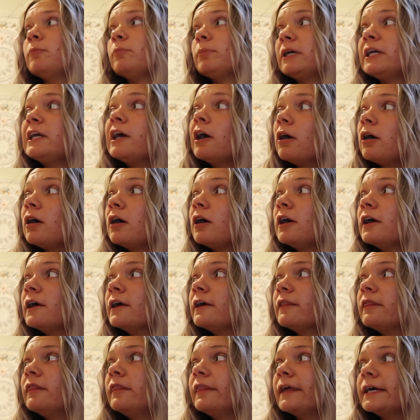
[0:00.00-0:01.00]

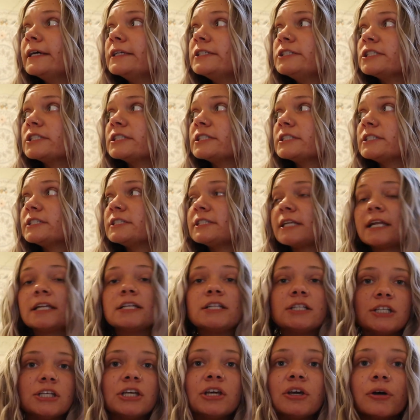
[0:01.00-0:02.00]
PR, they just
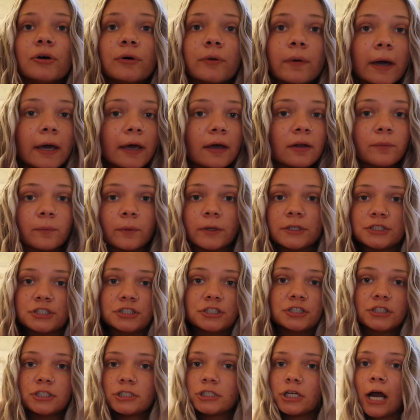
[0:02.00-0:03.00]
send to you and want
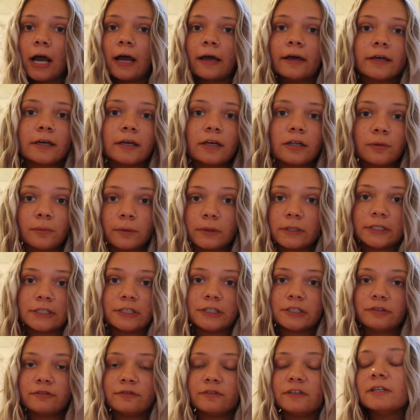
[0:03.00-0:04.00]
you to try it and want to
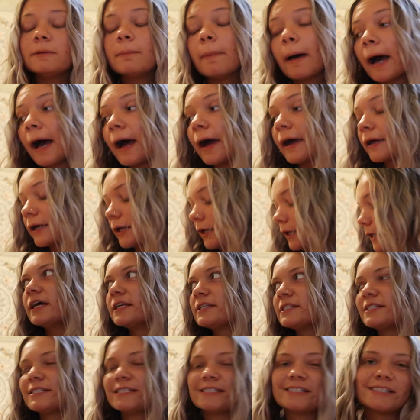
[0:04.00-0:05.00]
hear your feedback.
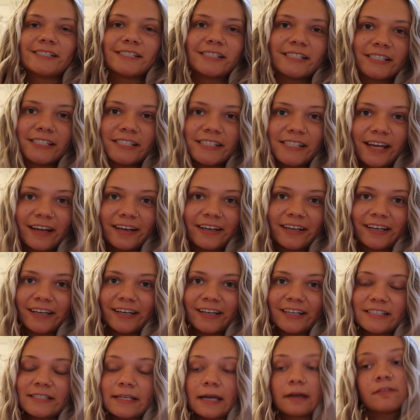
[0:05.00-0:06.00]
It's just exciting
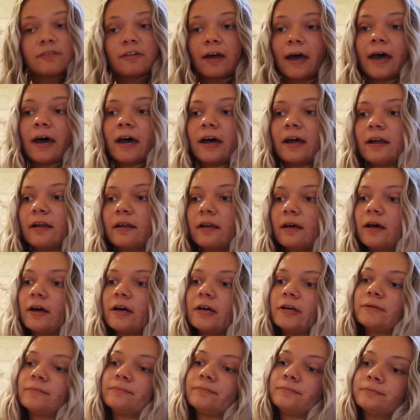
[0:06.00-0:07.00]
because I've had
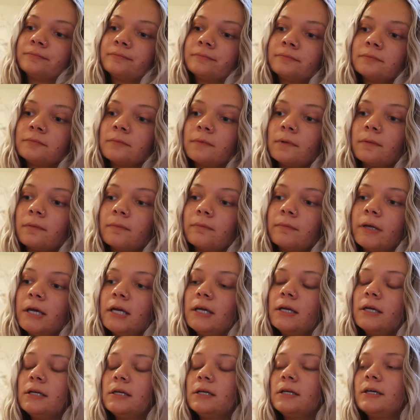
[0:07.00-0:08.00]
um,
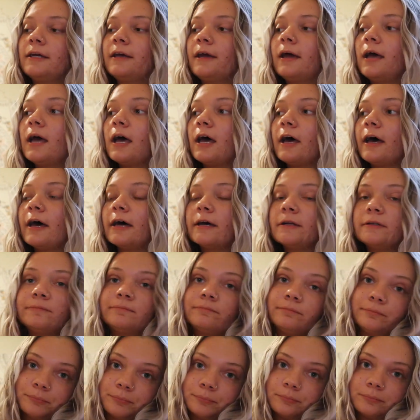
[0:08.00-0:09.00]
a
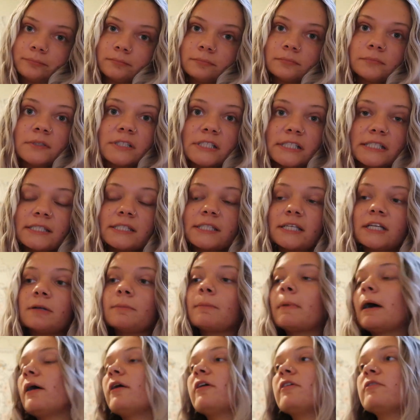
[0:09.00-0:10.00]
decent
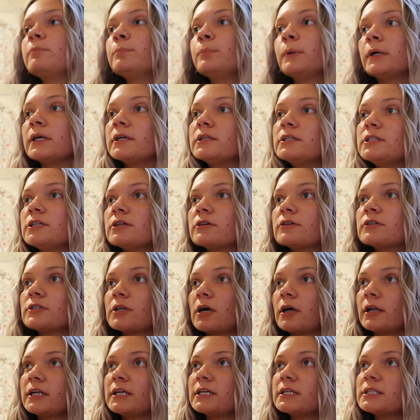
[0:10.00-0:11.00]
amount of brand deals
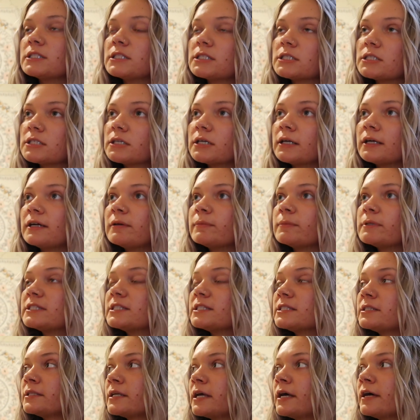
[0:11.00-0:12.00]
on Instagram
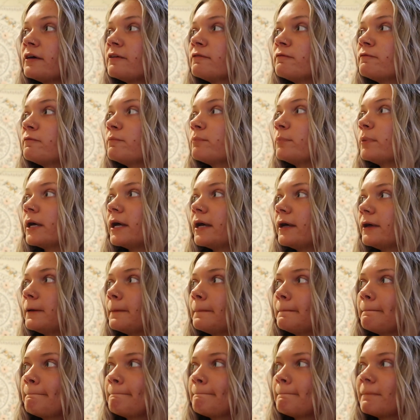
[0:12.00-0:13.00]
and stuff,
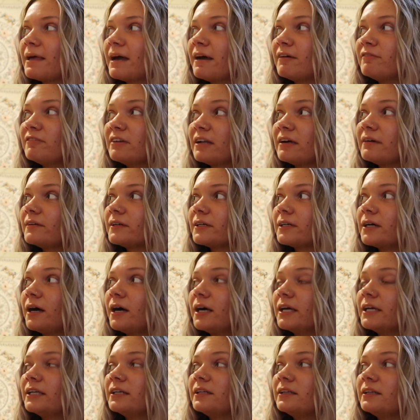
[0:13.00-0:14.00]
but I've never
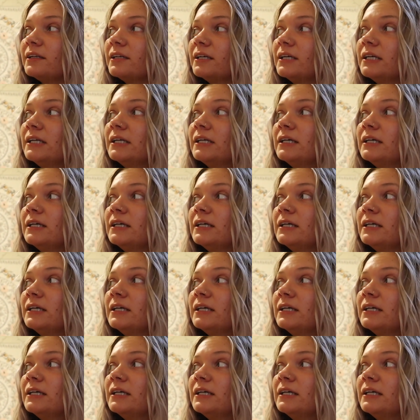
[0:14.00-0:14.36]
gotten